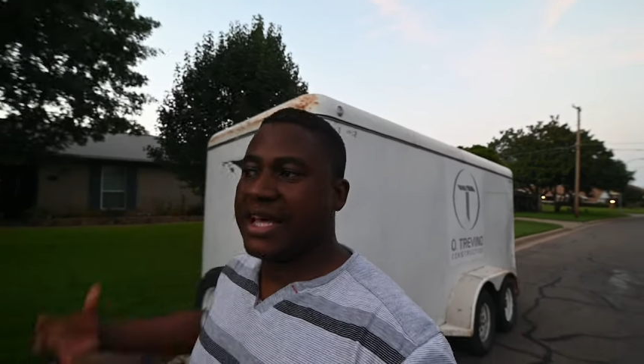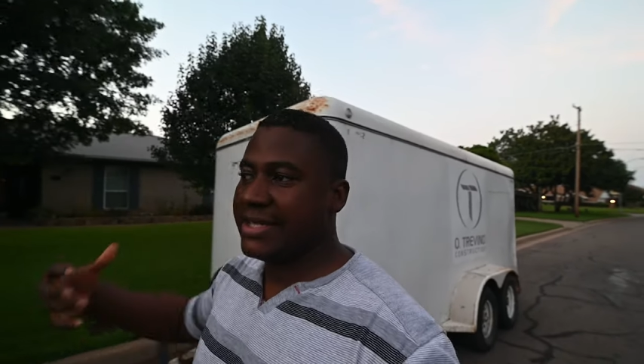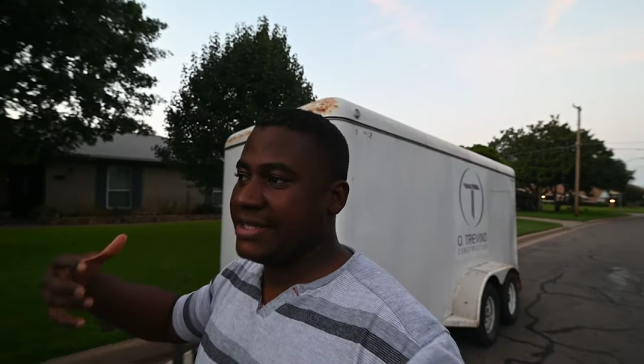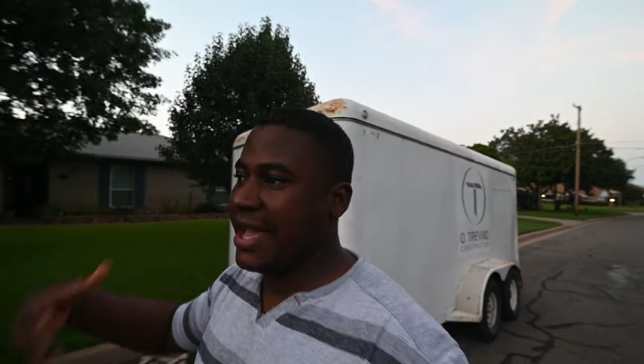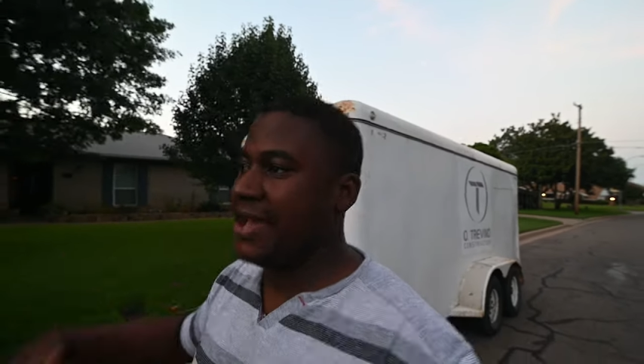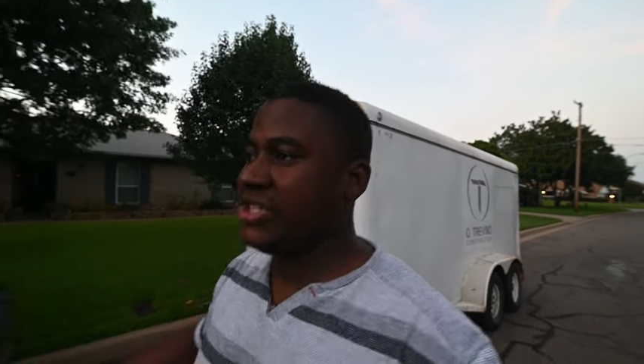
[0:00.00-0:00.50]

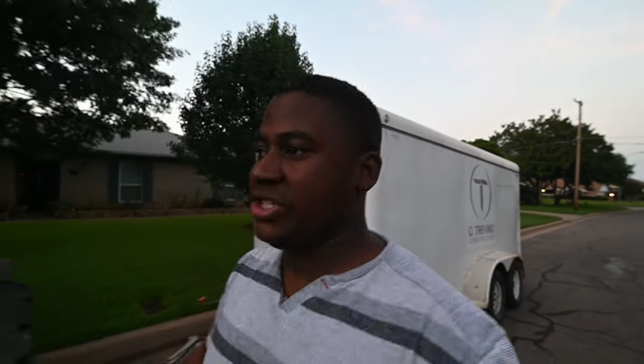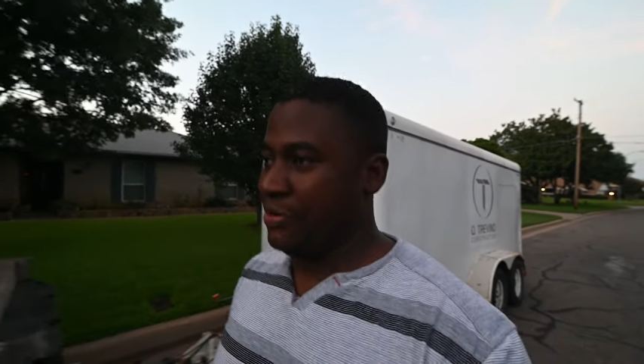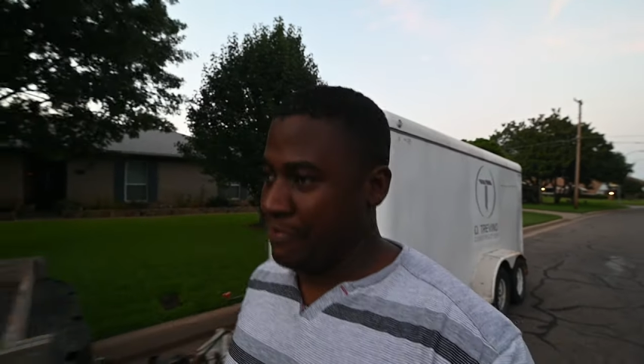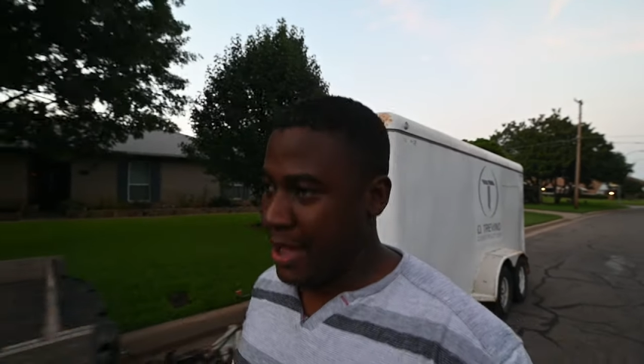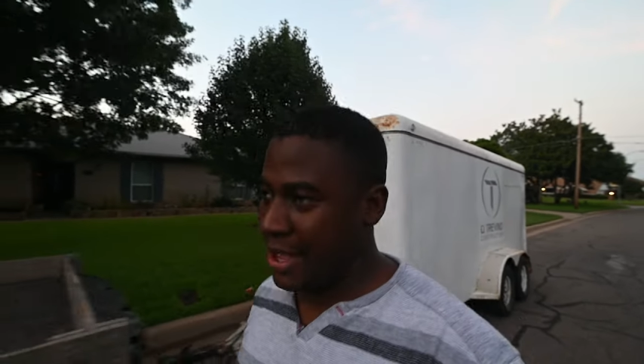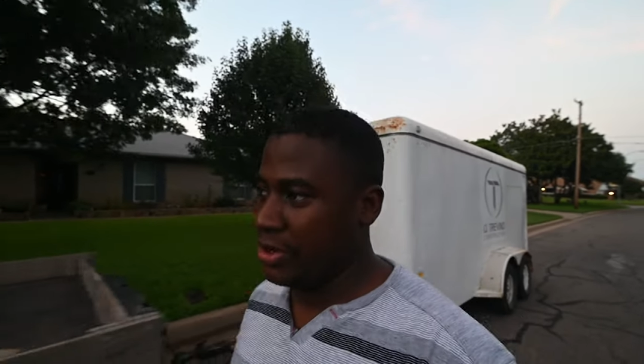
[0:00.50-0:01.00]
that
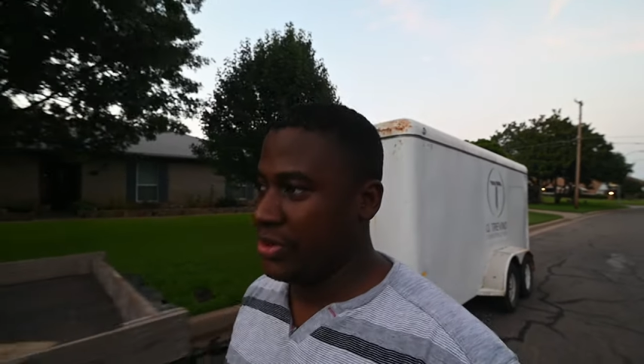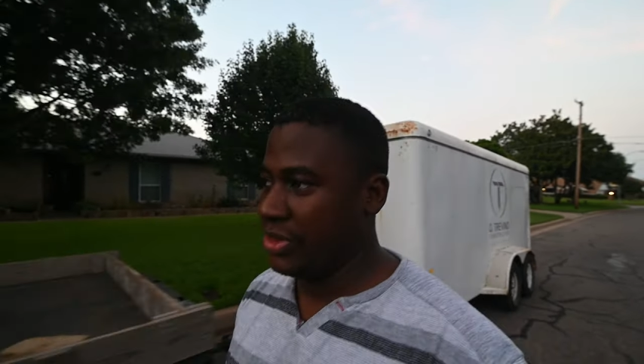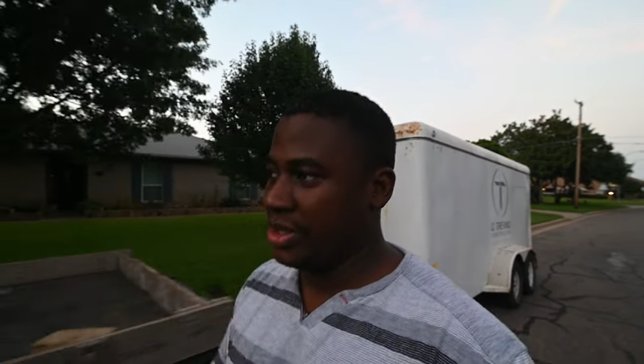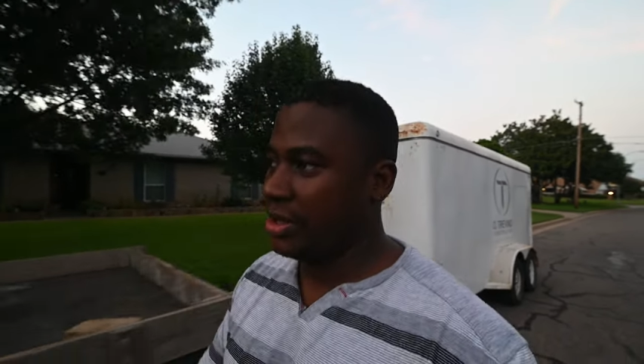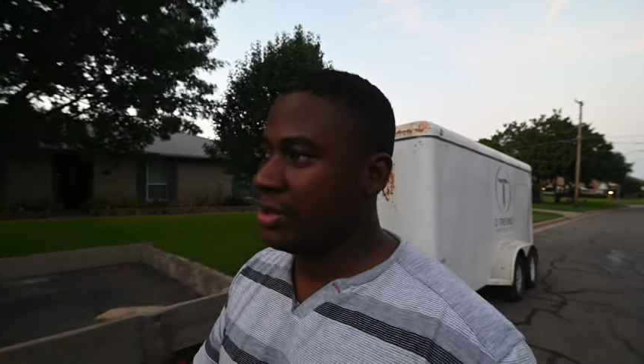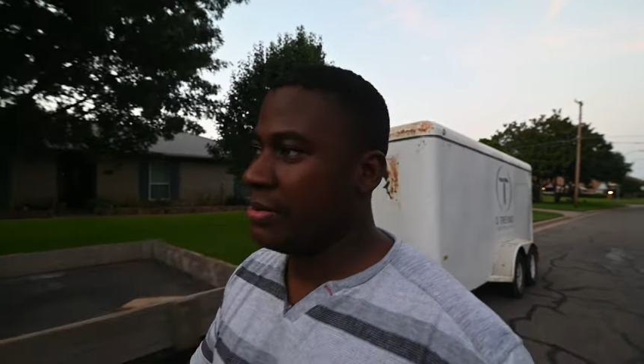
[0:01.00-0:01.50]
tension back on
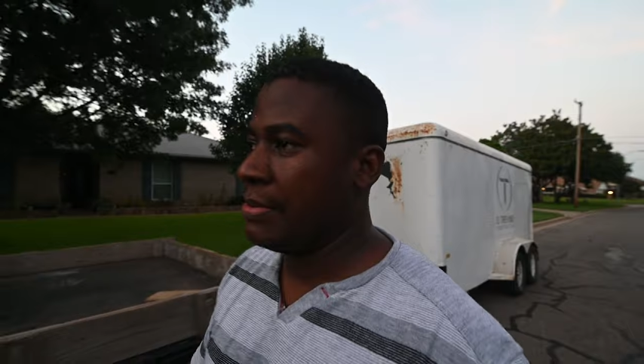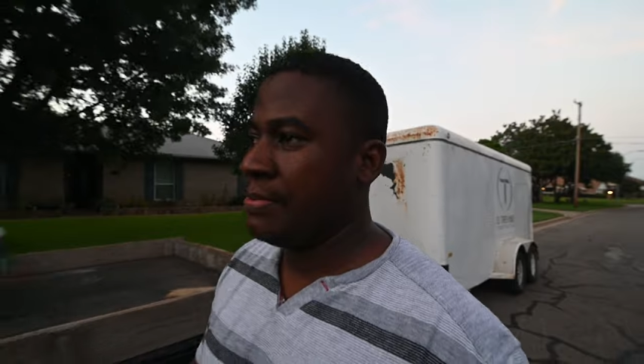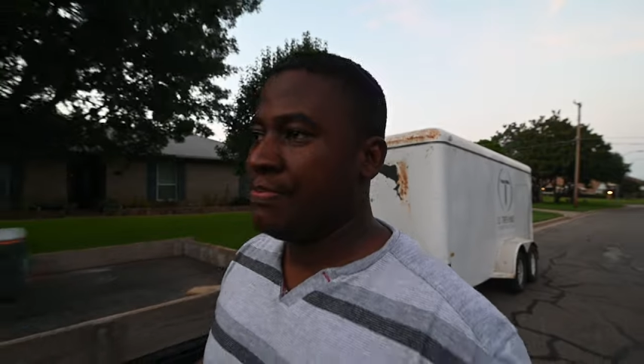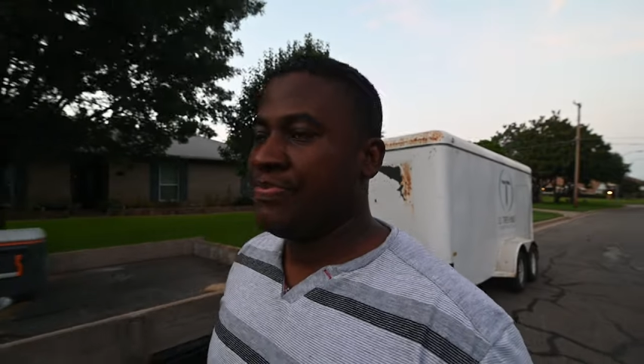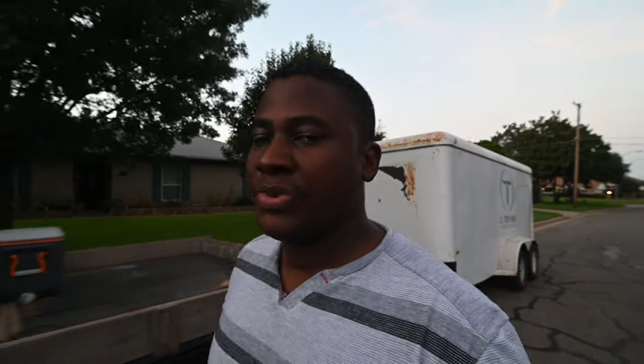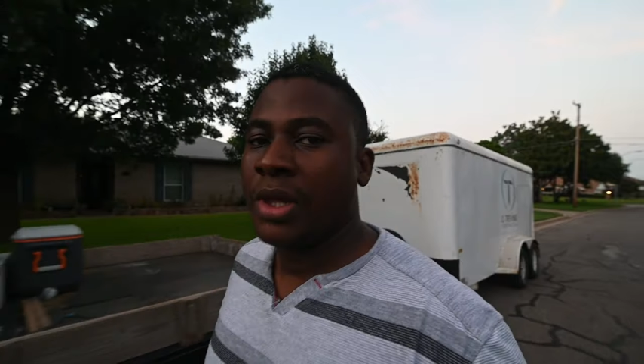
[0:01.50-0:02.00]

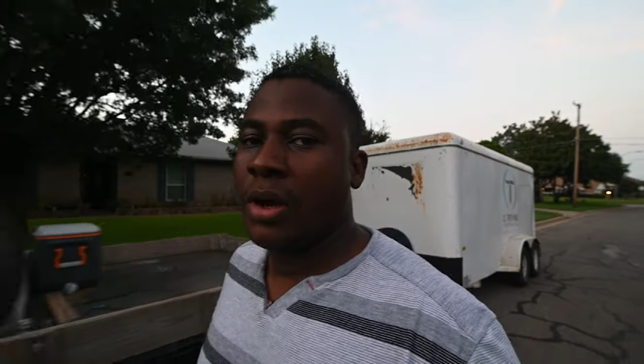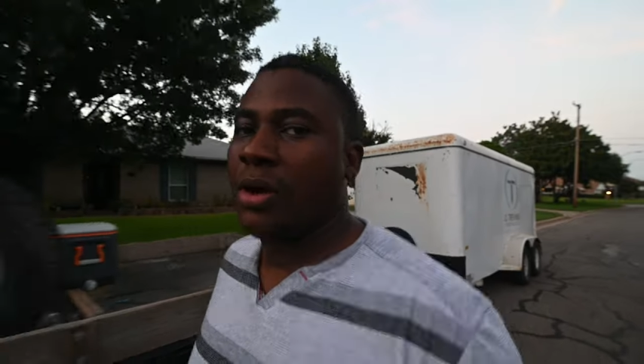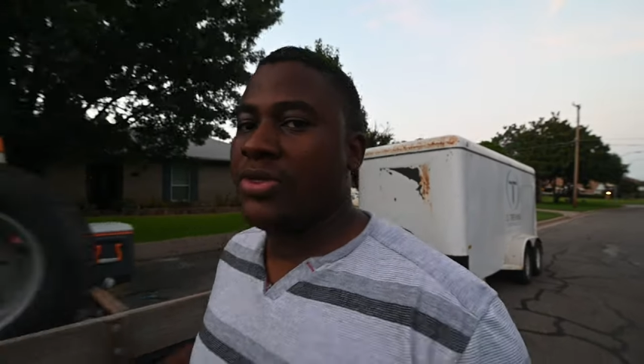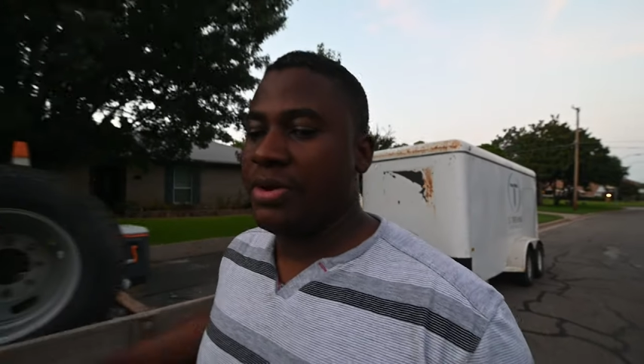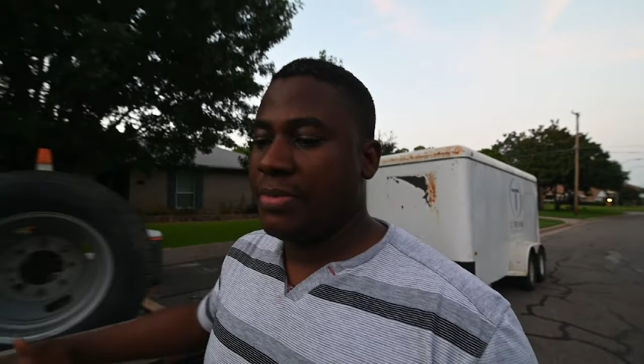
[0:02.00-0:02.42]
the